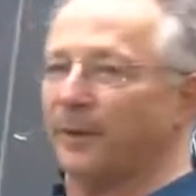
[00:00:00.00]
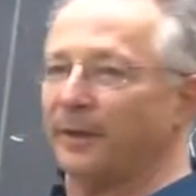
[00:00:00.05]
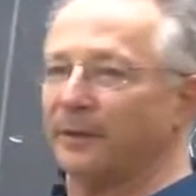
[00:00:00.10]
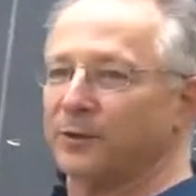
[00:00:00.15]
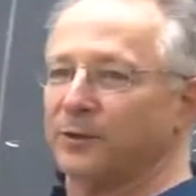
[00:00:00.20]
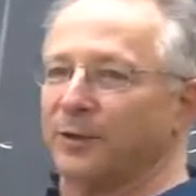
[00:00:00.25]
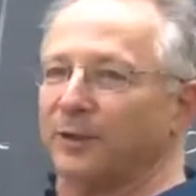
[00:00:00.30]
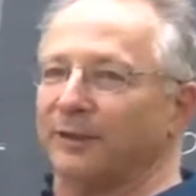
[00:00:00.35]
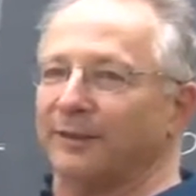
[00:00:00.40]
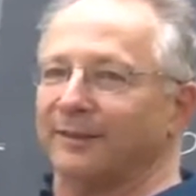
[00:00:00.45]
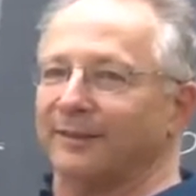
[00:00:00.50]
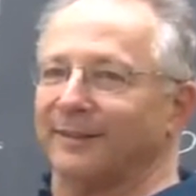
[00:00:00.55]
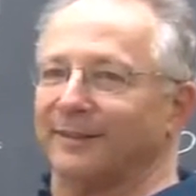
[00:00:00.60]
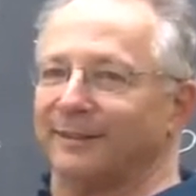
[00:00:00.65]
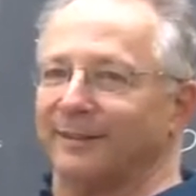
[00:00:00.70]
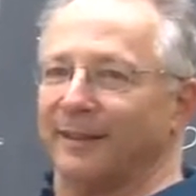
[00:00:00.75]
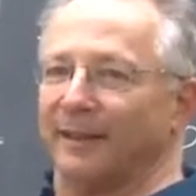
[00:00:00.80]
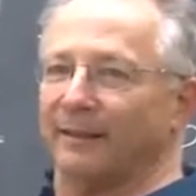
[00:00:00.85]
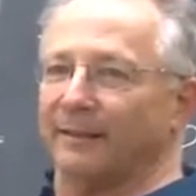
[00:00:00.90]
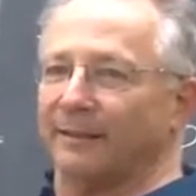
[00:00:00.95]
mention
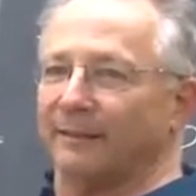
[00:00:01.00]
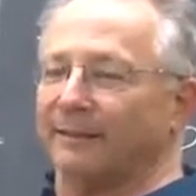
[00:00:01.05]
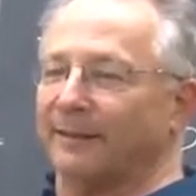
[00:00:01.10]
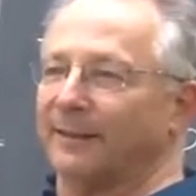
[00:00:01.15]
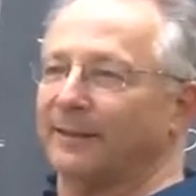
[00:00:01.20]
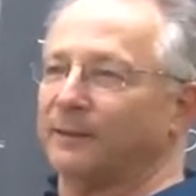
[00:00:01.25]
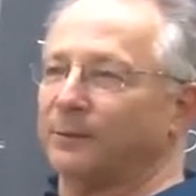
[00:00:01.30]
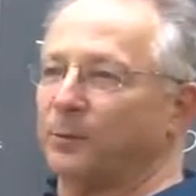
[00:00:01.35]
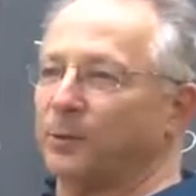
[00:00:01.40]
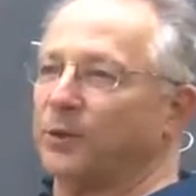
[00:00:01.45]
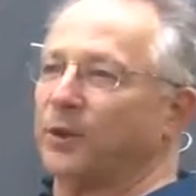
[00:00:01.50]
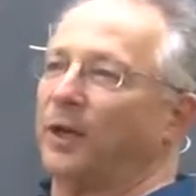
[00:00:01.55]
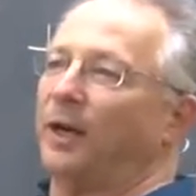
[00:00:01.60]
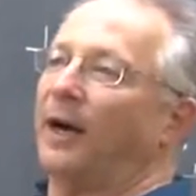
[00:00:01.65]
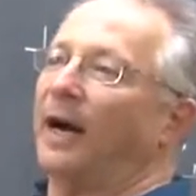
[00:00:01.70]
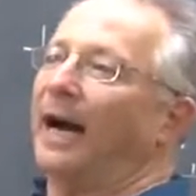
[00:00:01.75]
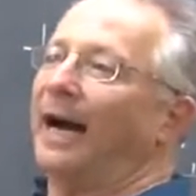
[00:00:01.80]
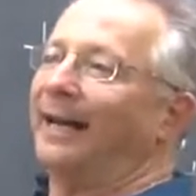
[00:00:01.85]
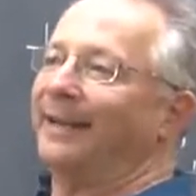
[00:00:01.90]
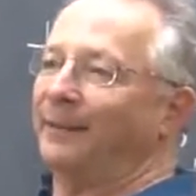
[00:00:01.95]
the things which
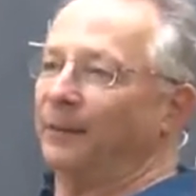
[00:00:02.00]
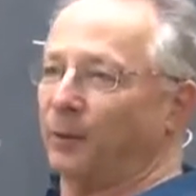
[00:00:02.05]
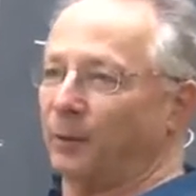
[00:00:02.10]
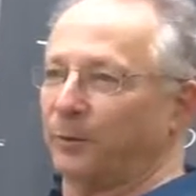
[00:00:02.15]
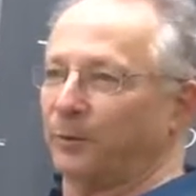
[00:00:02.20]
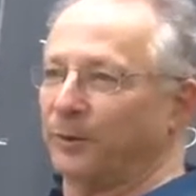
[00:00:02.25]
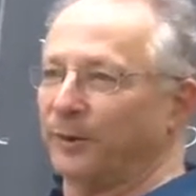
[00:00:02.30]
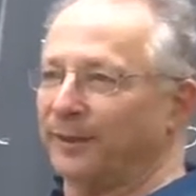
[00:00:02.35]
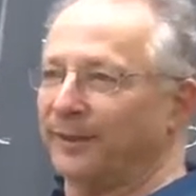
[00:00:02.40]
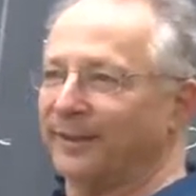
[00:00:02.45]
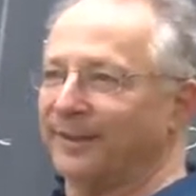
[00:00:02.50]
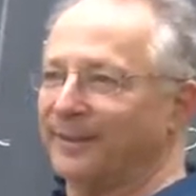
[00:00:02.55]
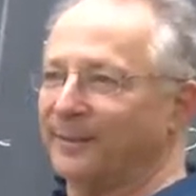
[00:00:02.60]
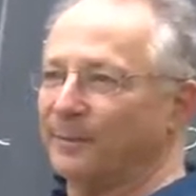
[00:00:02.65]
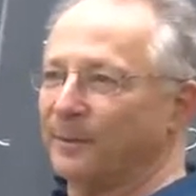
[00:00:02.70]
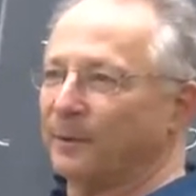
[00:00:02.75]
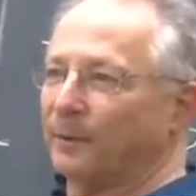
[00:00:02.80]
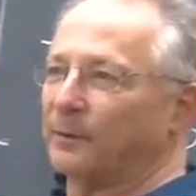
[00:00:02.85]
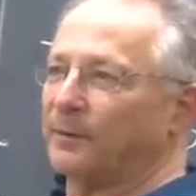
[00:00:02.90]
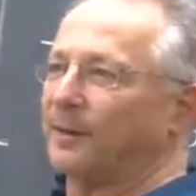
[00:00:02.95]
are unknown,
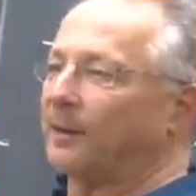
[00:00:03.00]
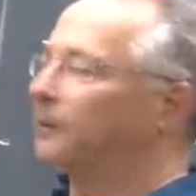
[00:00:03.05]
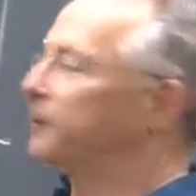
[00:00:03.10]
because